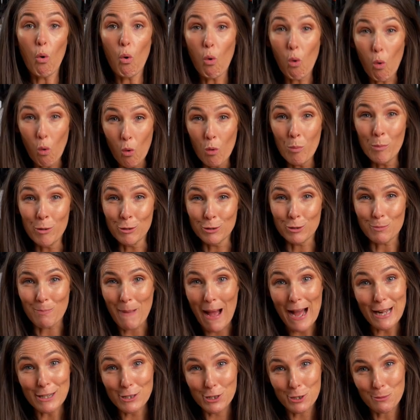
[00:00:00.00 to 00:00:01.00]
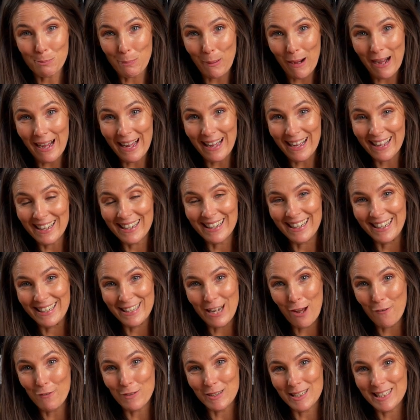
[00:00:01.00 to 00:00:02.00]
almost matched by
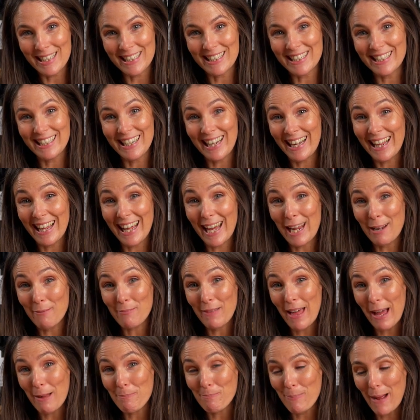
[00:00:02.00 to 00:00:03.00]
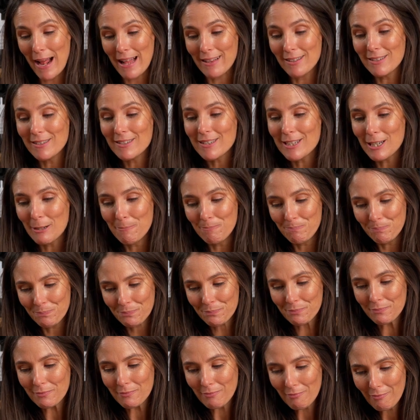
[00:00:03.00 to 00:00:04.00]
enough acidity to keep that balanced.
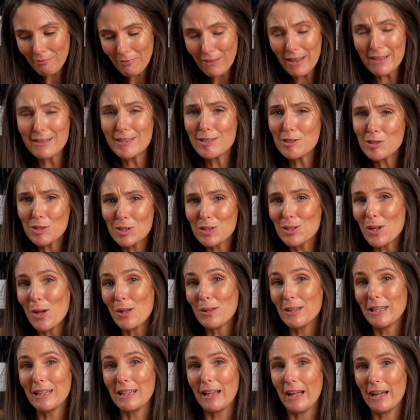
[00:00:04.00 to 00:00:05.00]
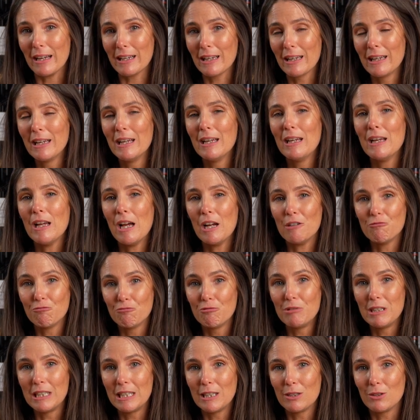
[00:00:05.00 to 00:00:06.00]
This is certainly like a
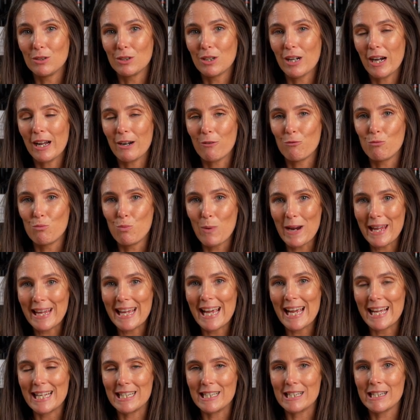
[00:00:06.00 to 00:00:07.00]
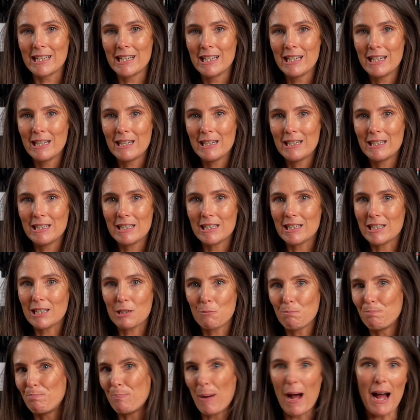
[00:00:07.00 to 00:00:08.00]
really good kind of weekend
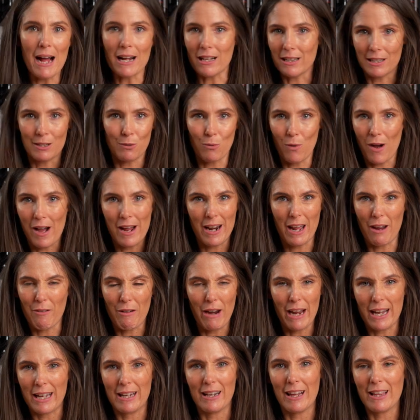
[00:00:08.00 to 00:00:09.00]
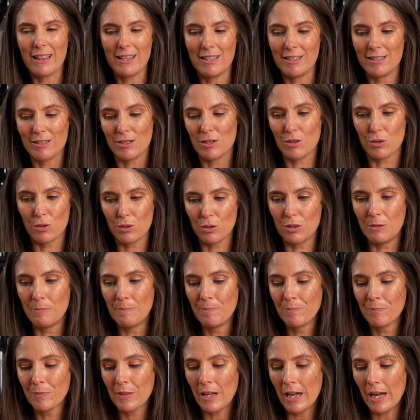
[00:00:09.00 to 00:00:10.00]
sparkling wine, I reckon. I think this is a good
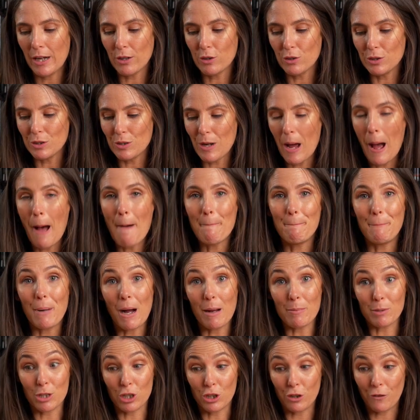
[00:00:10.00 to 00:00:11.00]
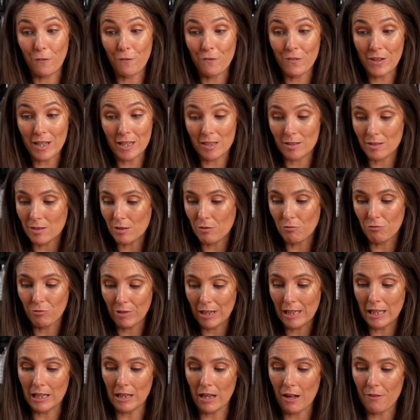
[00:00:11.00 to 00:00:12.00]
barbecue fizz.
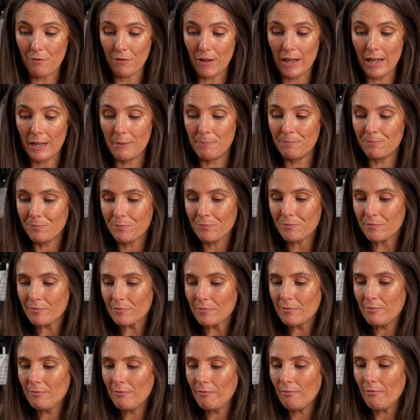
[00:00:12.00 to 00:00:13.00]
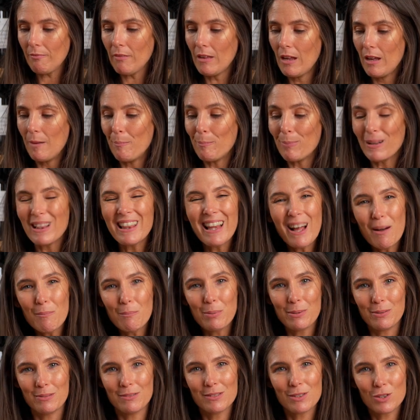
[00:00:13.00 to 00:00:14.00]
Really lovely. Plump,
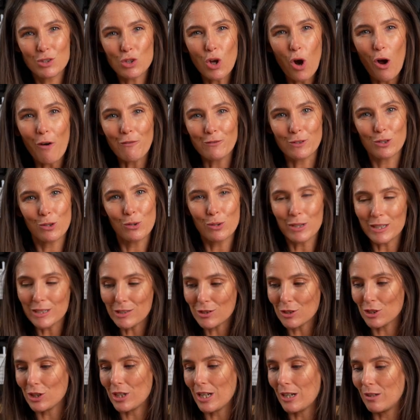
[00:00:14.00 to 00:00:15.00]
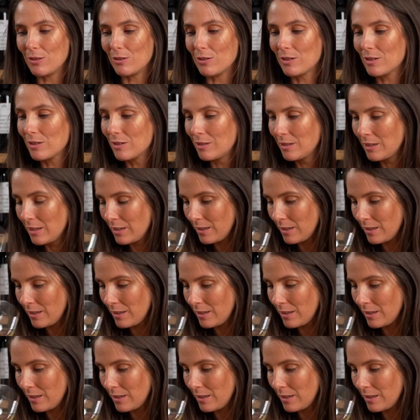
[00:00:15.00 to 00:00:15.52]
soft oyster shells,